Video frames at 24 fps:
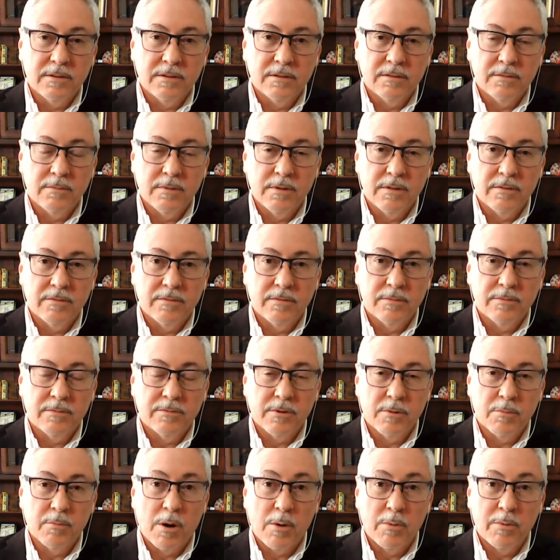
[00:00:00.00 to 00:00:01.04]
we,
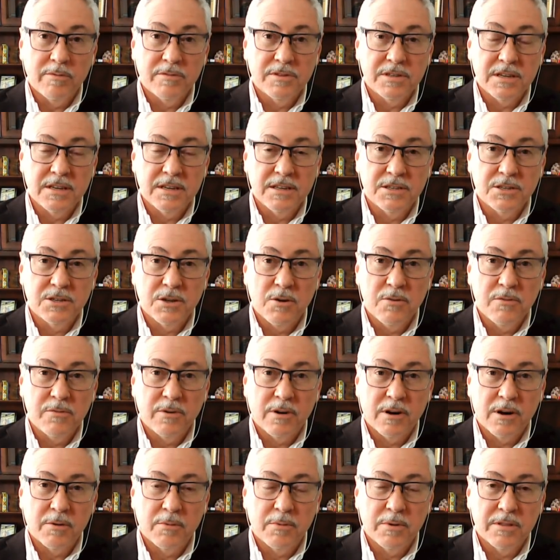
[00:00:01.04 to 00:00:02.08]
from what we've seen so
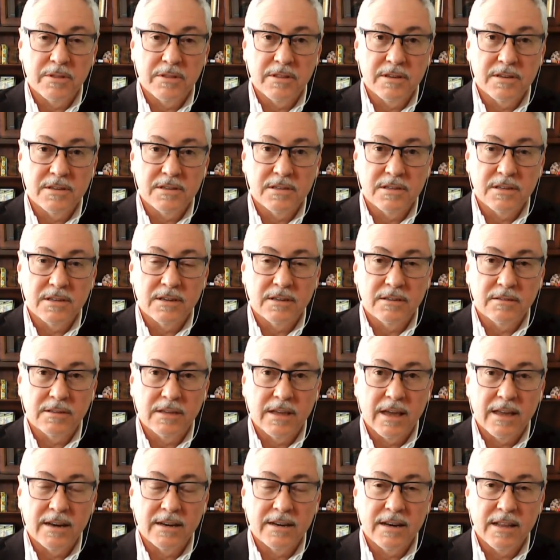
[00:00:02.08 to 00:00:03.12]
far with this uh,
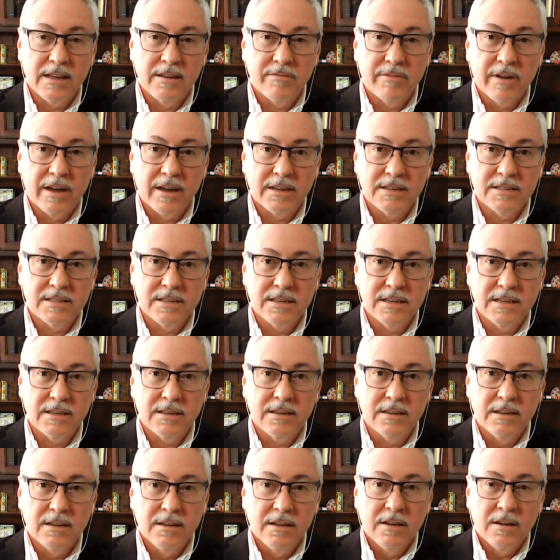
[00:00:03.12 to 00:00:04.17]
candidate
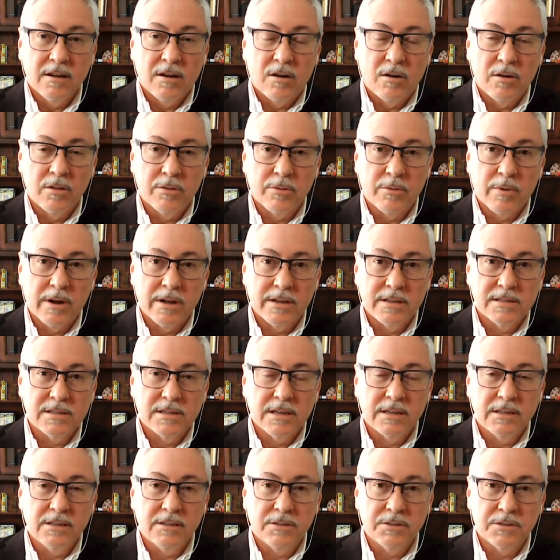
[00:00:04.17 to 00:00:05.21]
vaccine, all the right
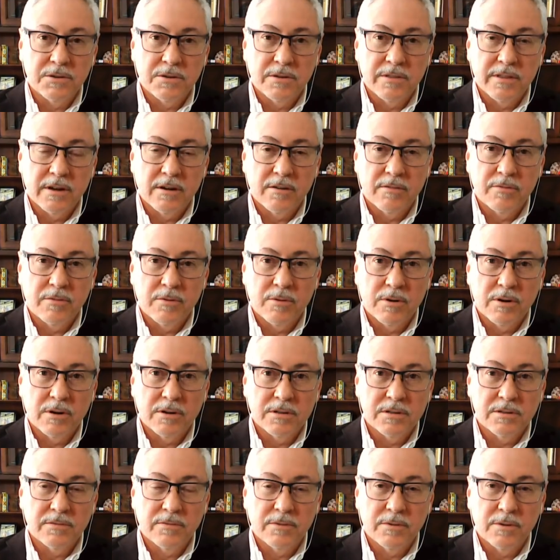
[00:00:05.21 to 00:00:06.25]
signals are there for
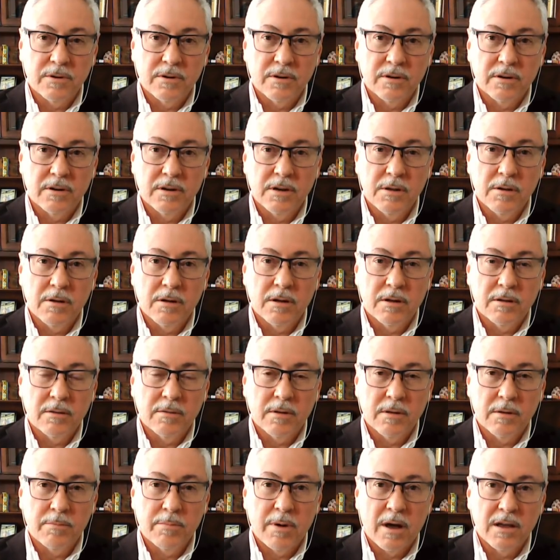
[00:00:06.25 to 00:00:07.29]
us for an,
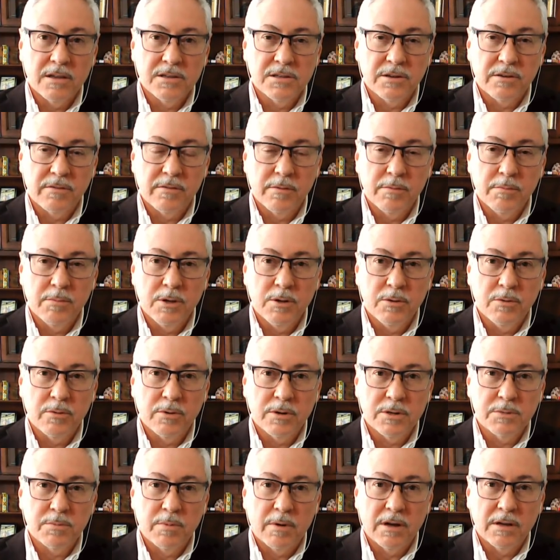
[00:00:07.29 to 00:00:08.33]
a, a, positive immune
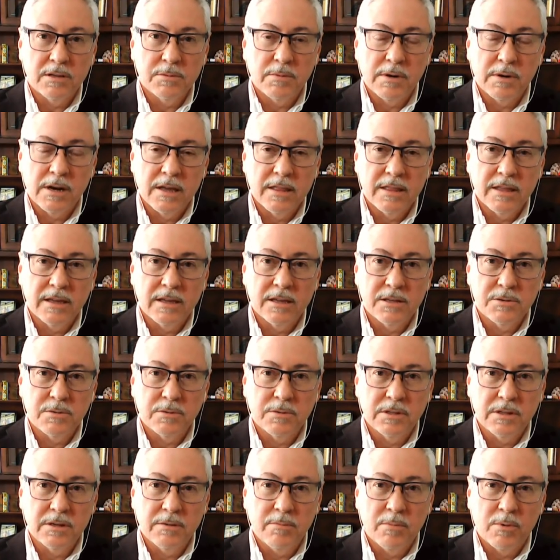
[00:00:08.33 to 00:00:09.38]
response. But I think it's
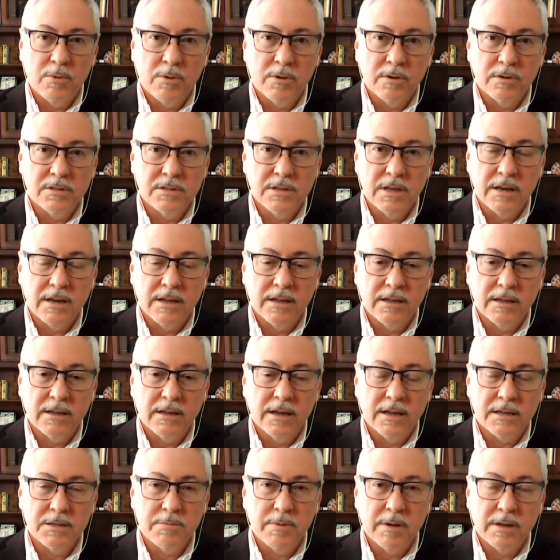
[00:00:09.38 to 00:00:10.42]
really more setting
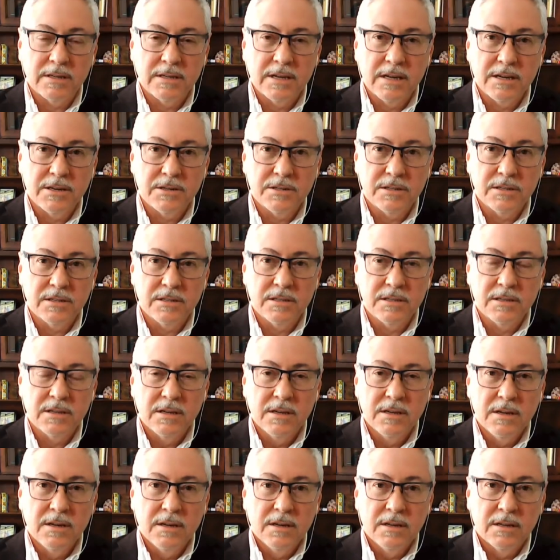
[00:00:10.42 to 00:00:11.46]
expectations
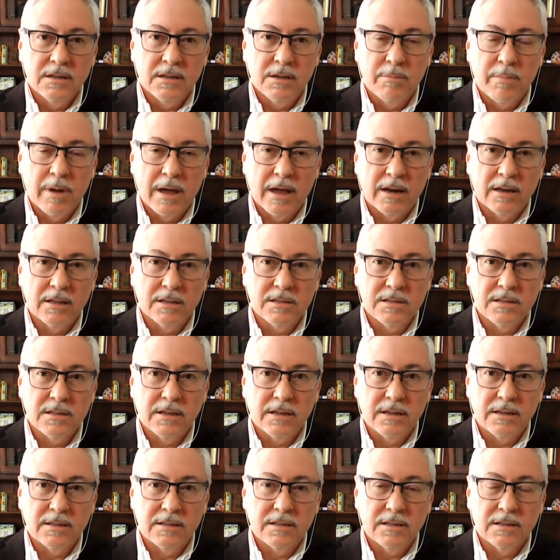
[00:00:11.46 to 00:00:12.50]
to balance
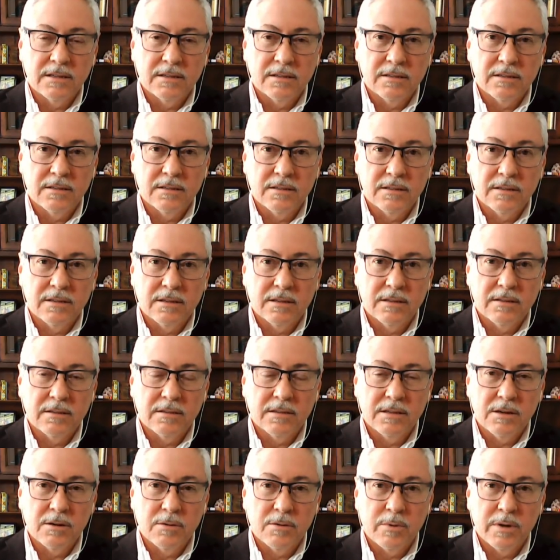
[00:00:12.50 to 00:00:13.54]
that uh, uh,
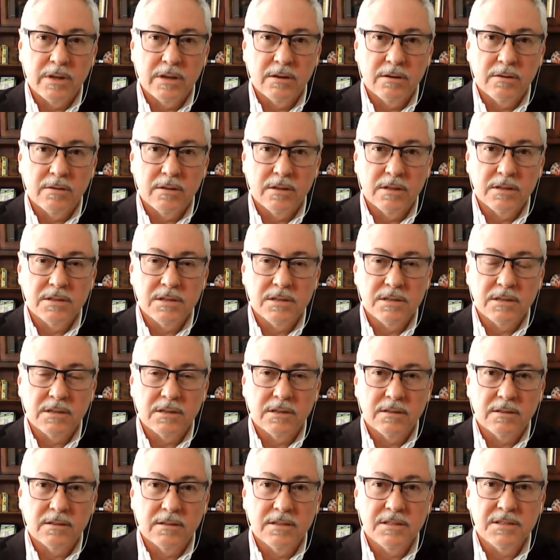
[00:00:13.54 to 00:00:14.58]
you know we this is
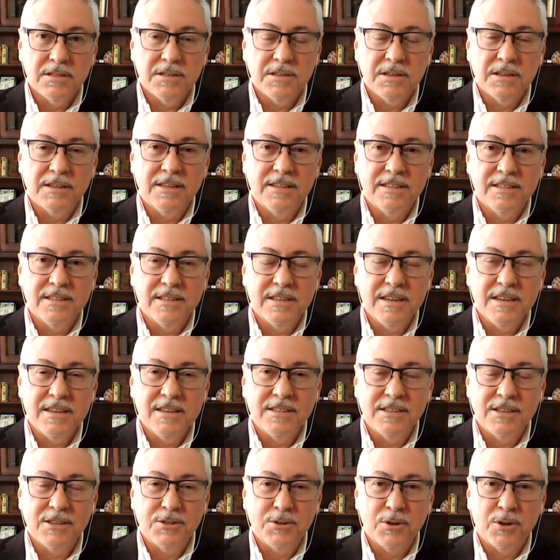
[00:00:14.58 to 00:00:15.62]
a this is a
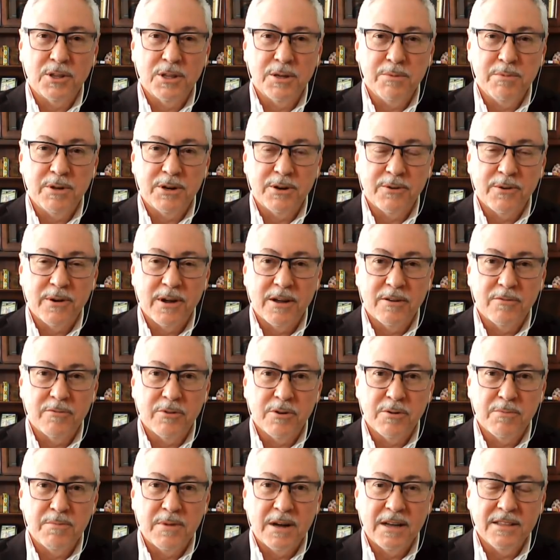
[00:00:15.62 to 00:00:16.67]
disease that's only been around
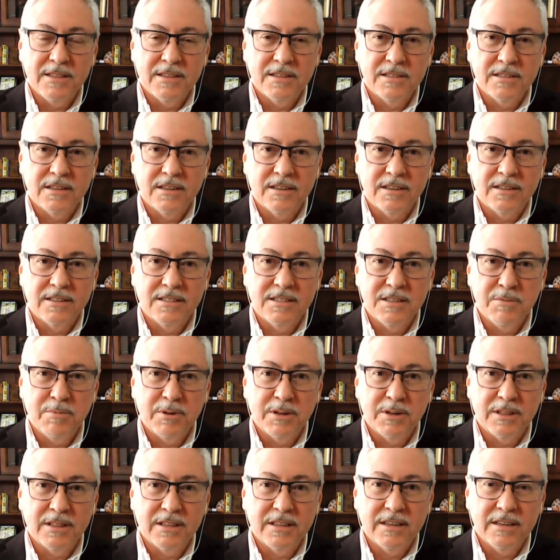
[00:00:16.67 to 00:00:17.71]
for months. Uh,
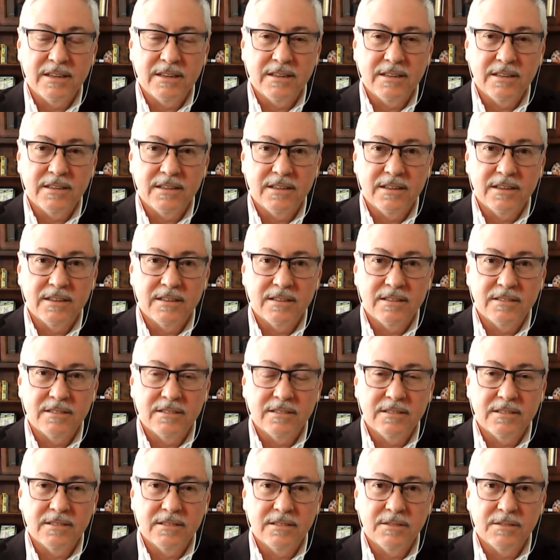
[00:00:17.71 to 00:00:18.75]
typically, uh,
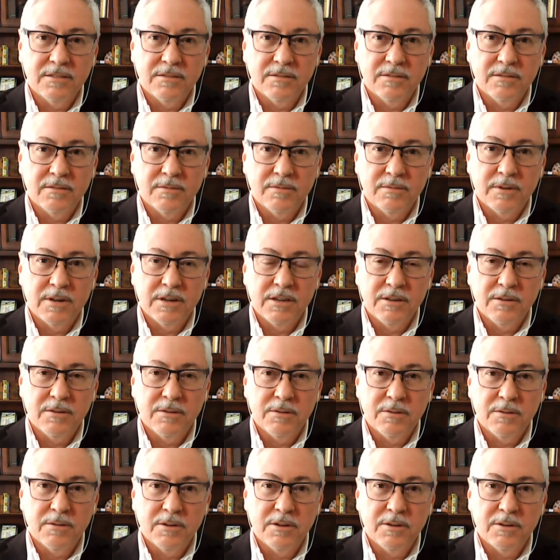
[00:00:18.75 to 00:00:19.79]
when
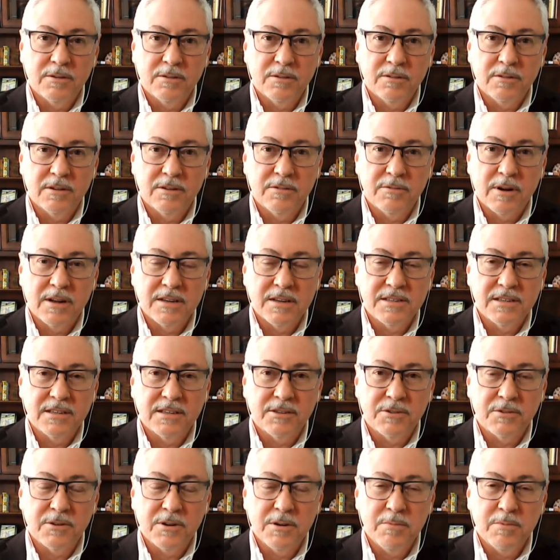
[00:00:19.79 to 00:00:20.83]
you you're addressing a
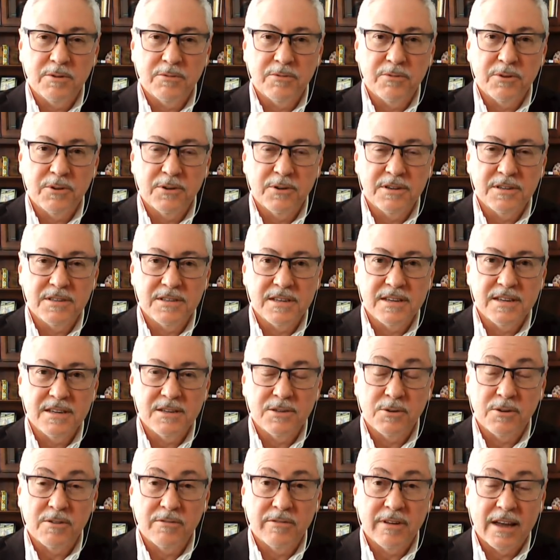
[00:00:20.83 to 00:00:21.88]
treatment for a
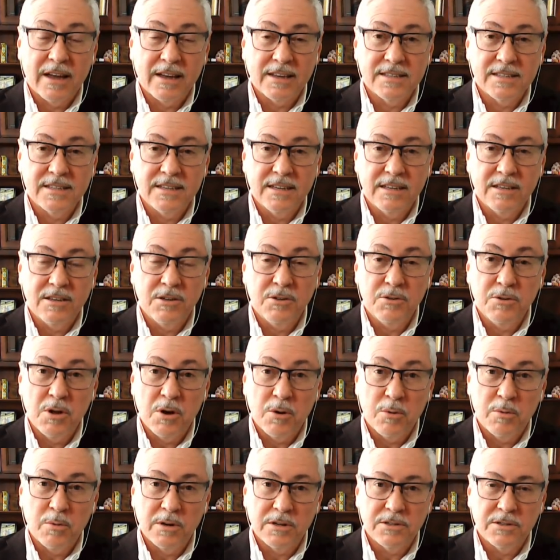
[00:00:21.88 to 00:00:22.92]
disease or a vaccine, you
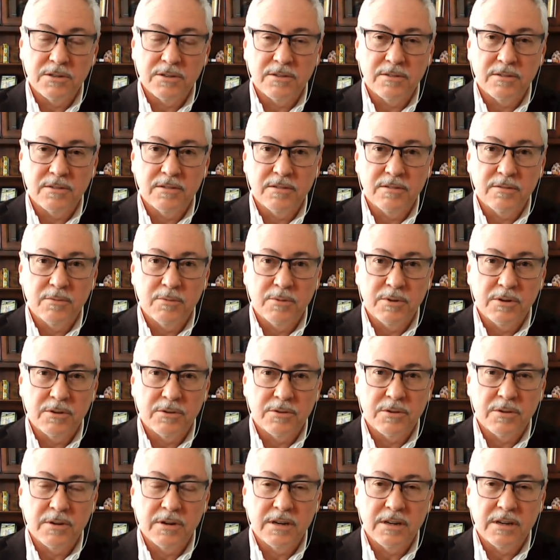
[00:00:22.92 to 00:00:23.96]
know what you're you're
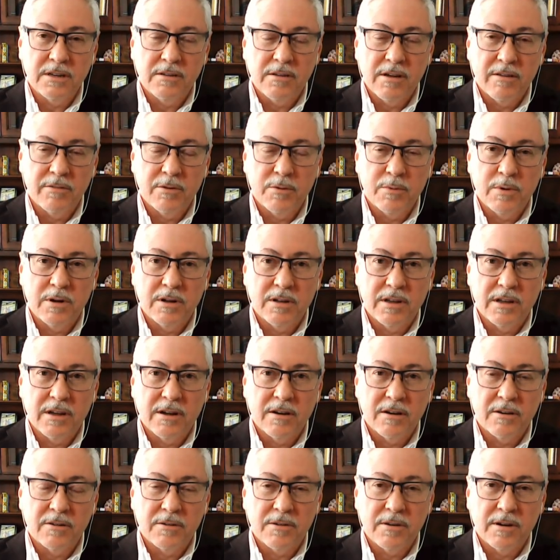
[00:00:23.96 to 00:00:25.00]
treating. You have it well
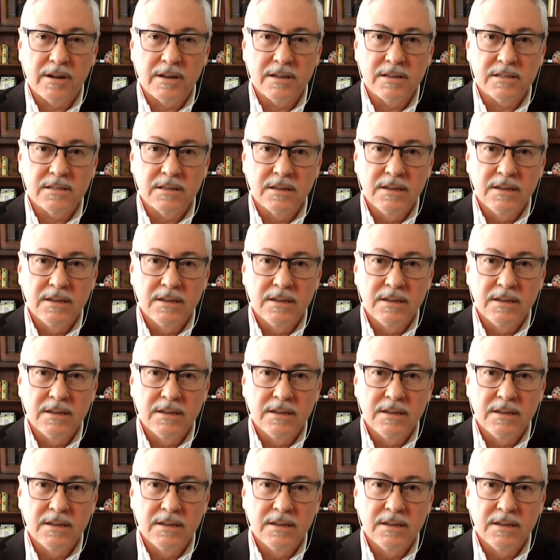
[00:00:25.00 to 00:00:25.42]
characterized.